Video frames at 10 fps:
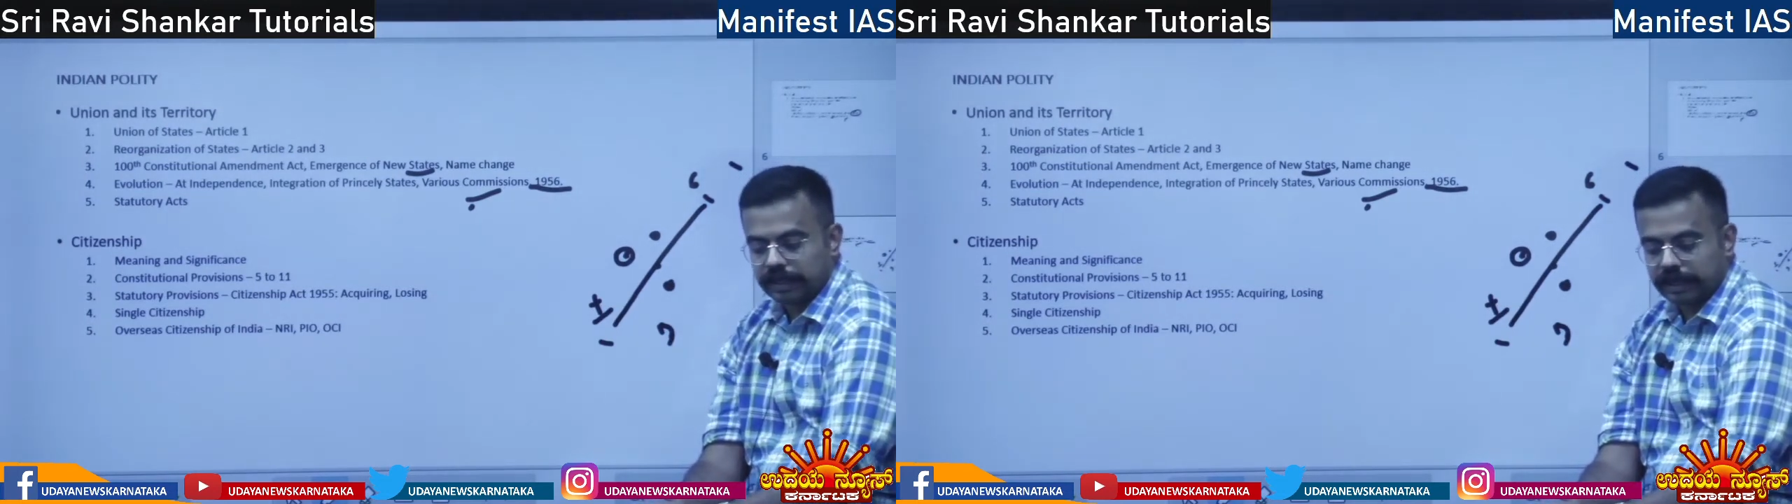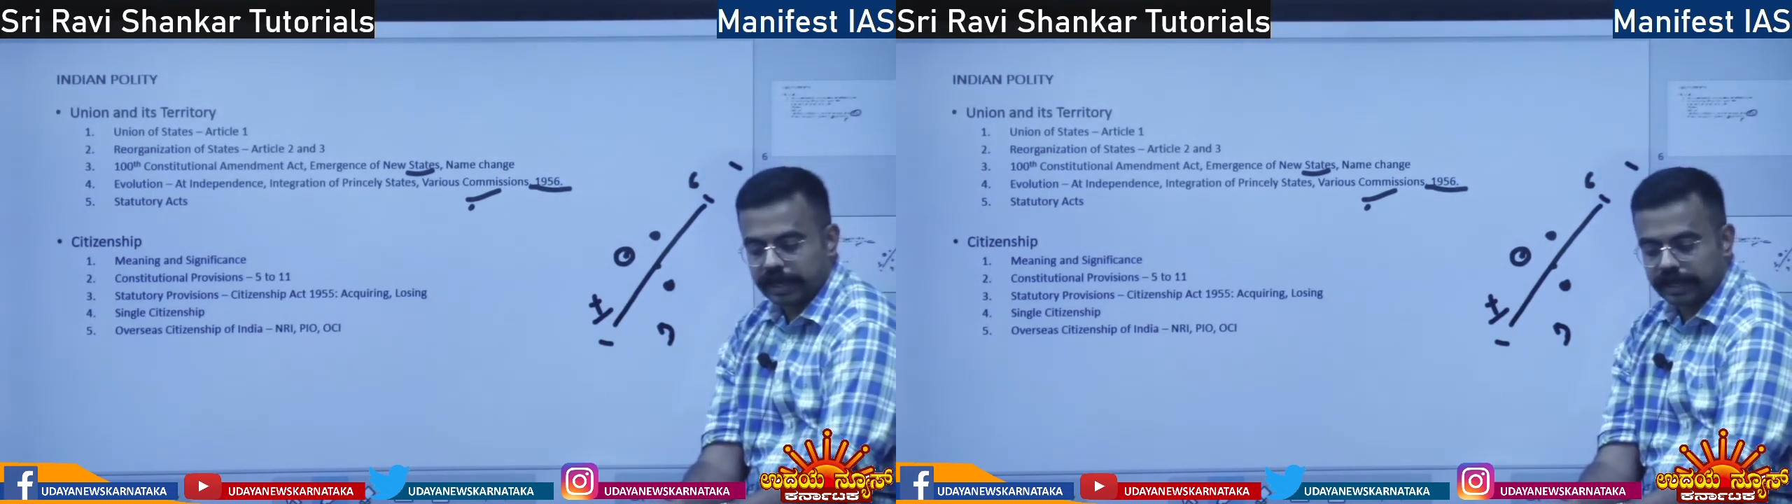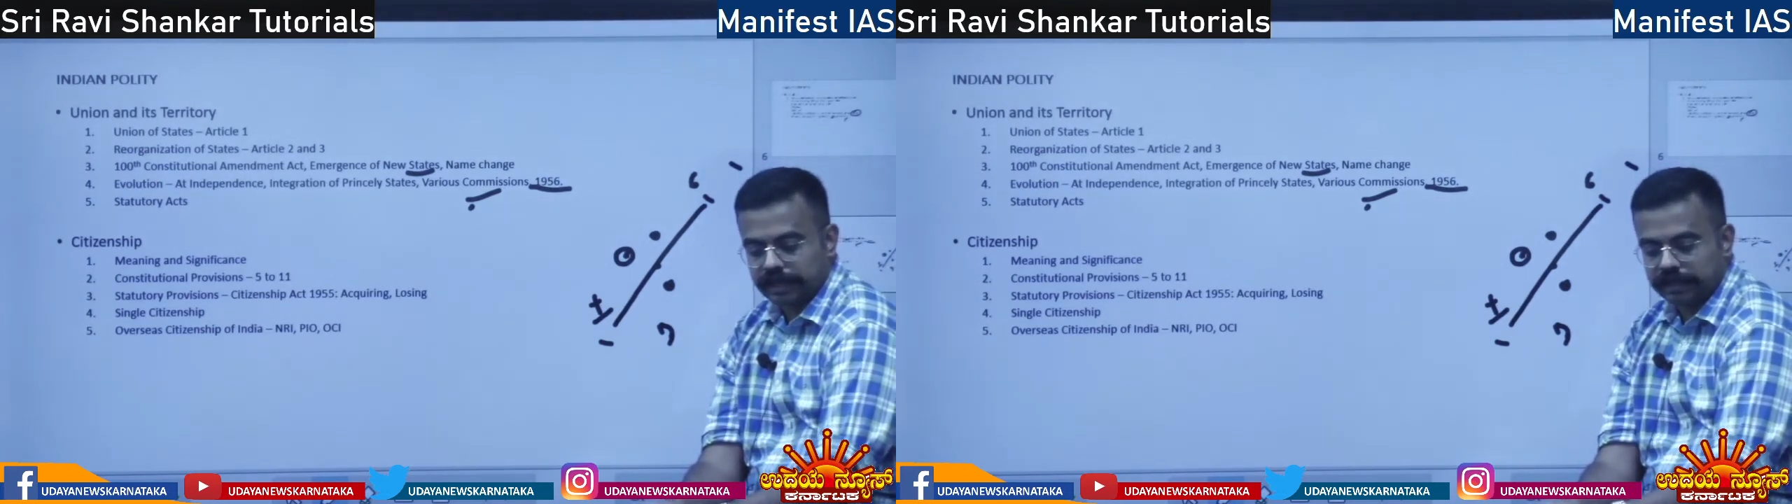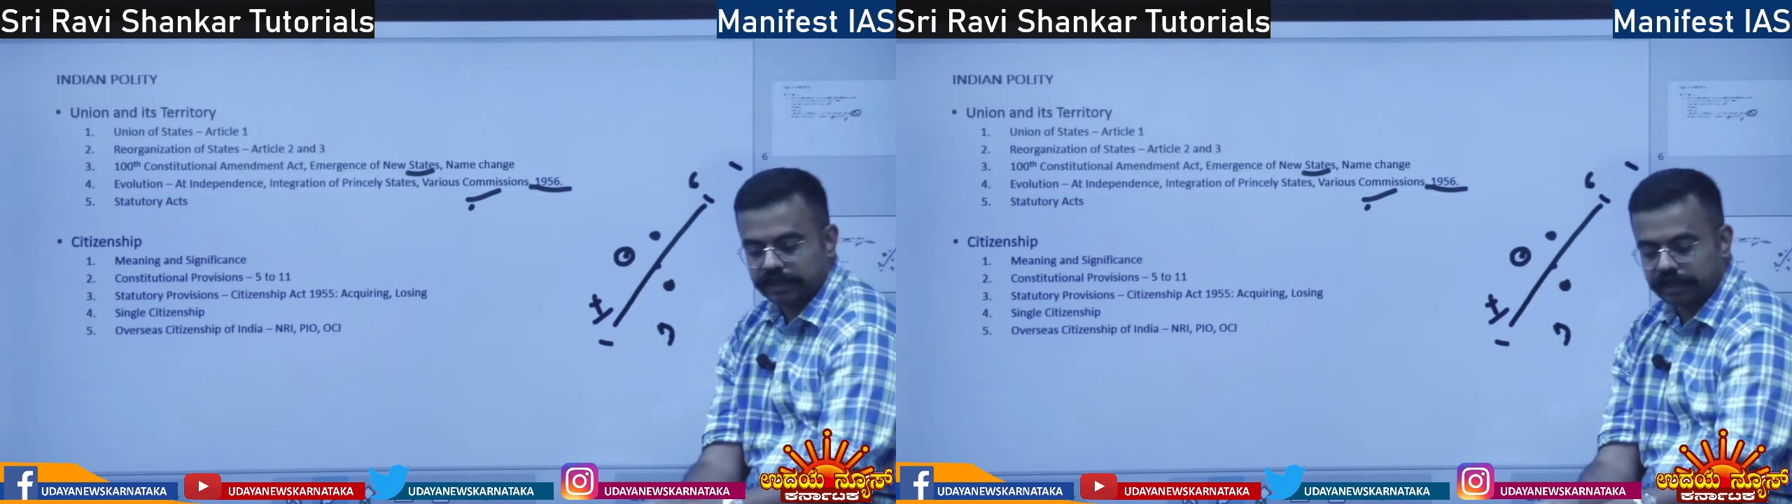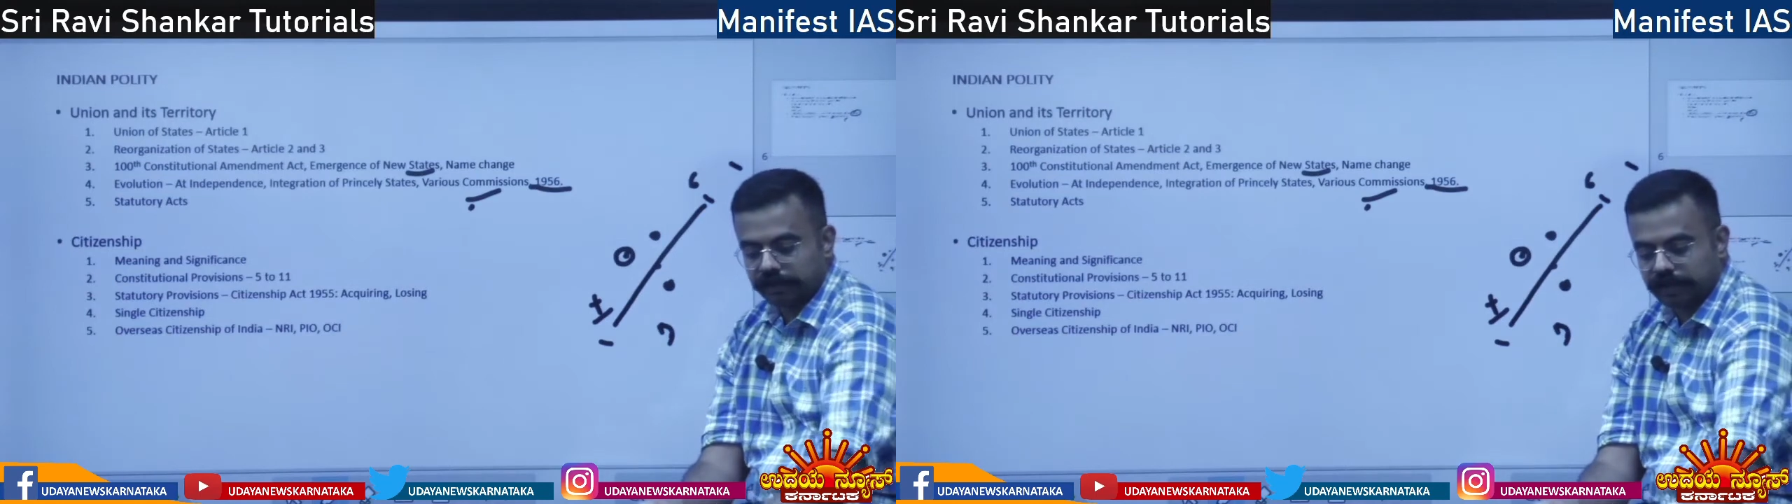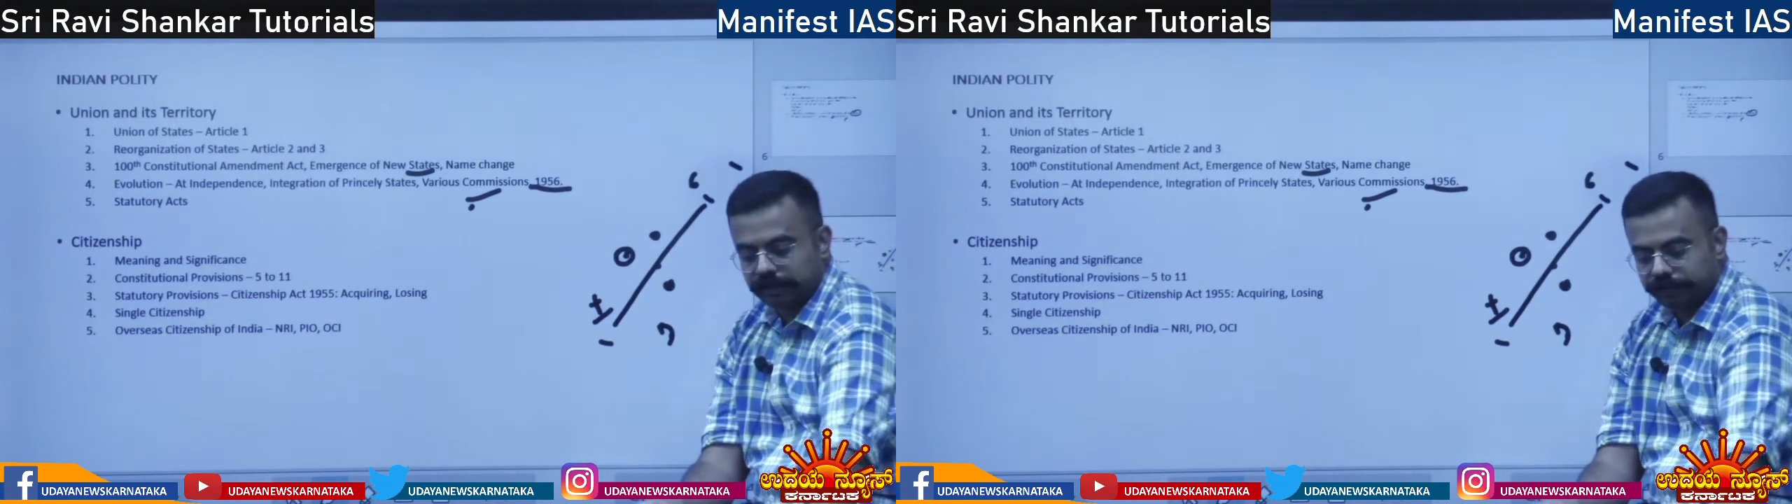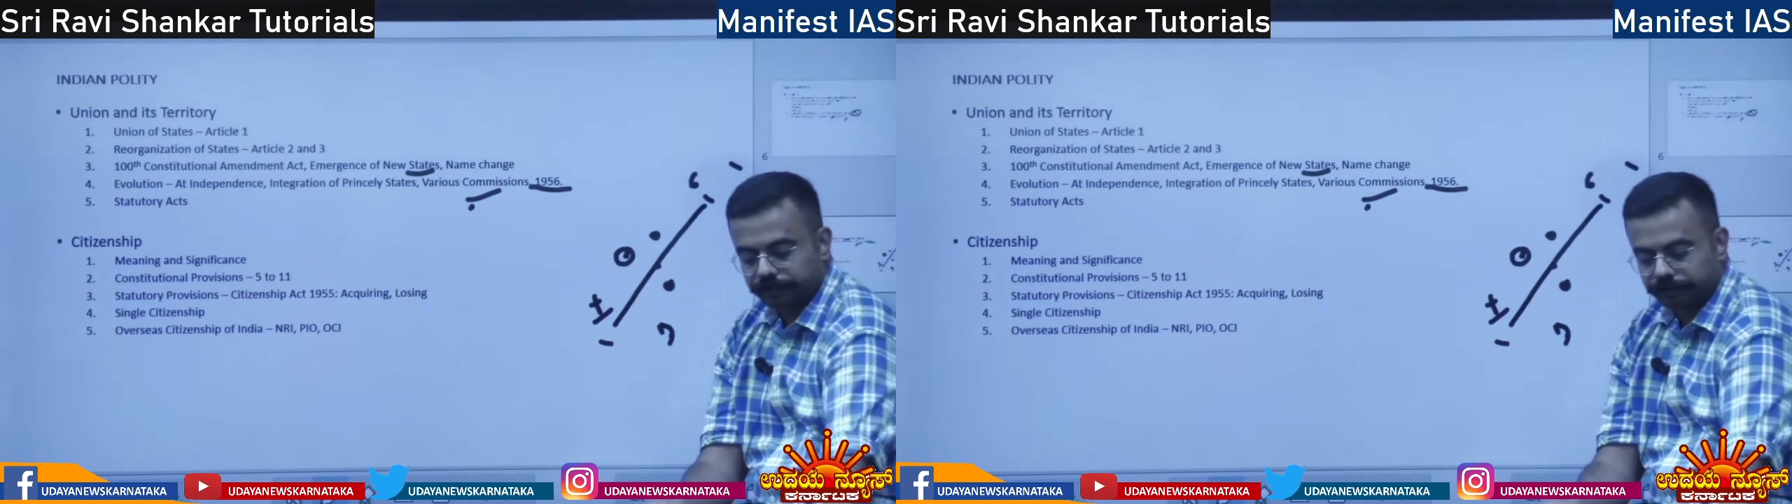1961,